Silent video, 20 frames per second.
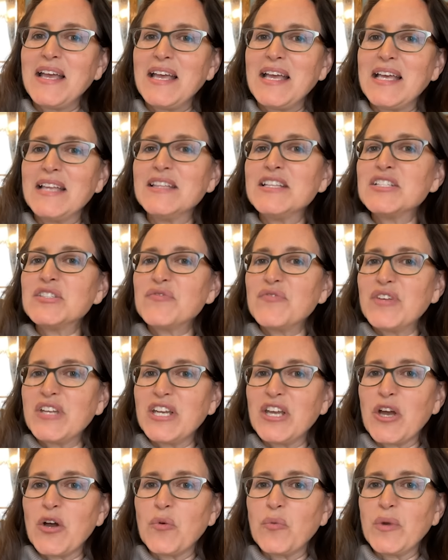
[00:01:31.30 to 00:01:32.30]
In this
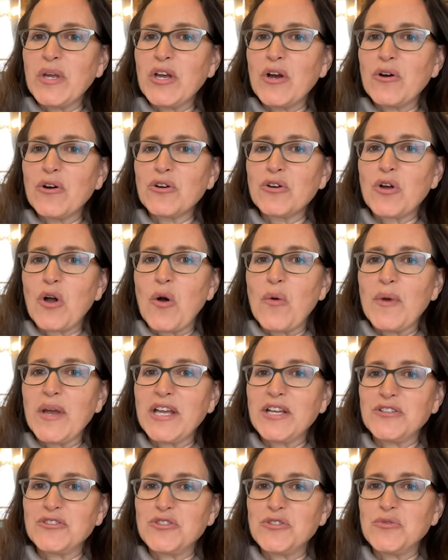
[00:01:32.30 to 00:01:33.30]
video, we are
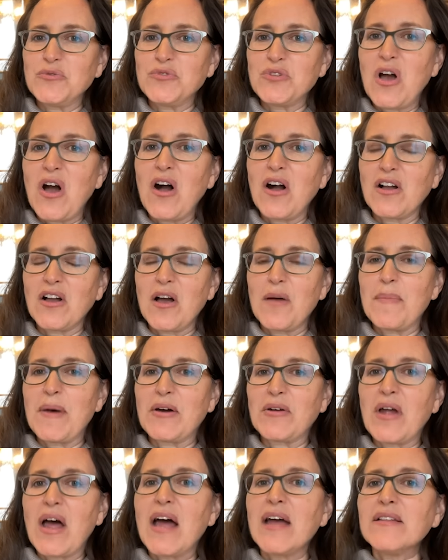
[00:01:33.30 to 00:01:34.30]
going to talk
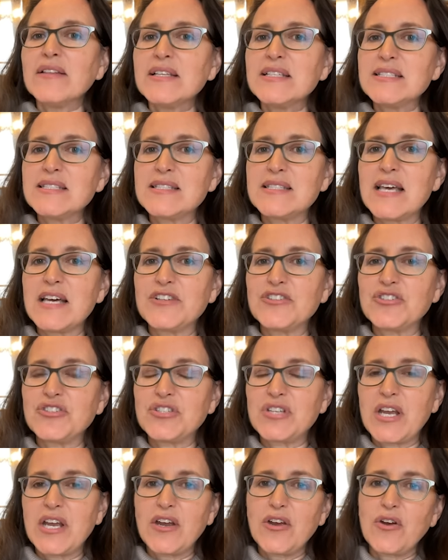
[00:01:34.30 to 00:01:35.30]
about islands that
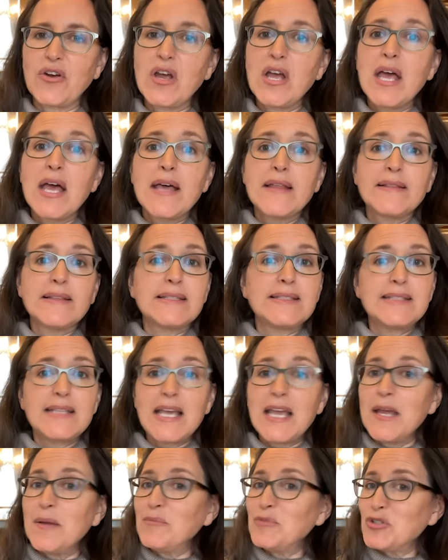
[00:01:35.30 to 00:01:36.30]
share the
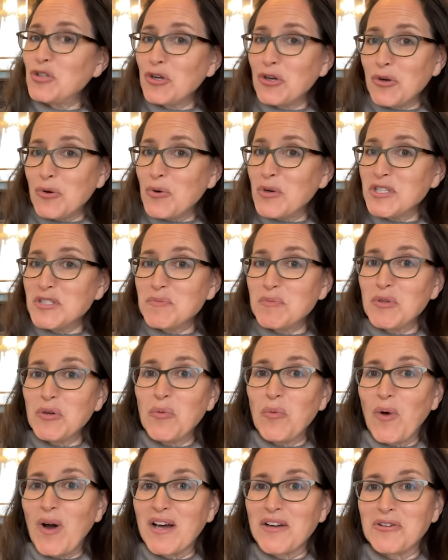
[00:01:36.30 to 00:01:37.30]
same turquoise blue
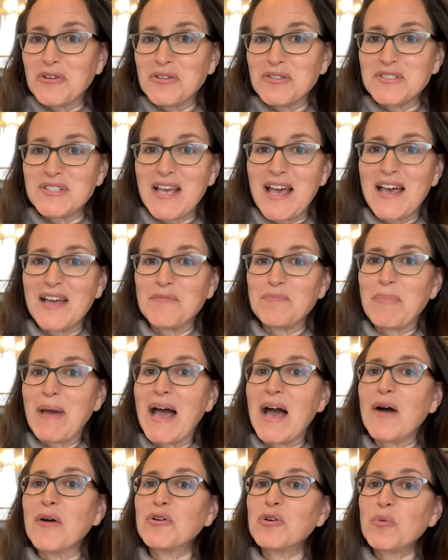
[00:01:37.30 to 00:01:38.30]
waters and
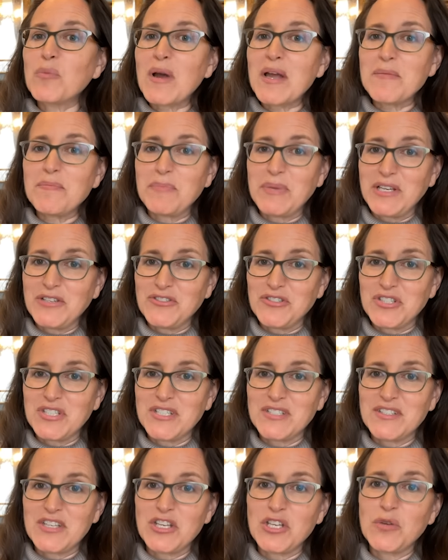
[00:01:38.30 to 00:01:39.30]
powder white
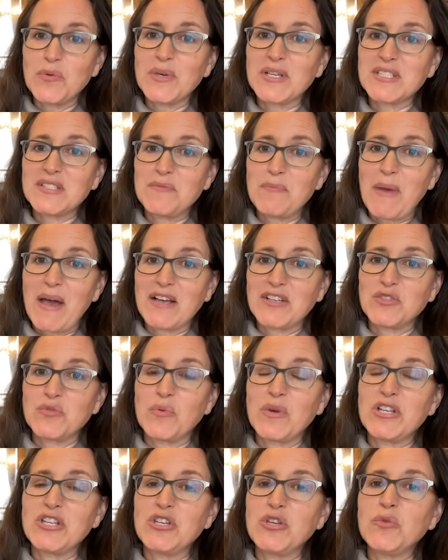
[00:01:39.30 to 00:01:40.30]
beaches that you expect
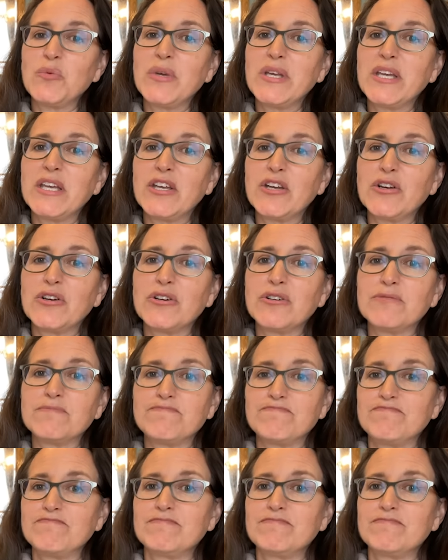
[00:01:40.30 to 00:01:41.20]
when you hear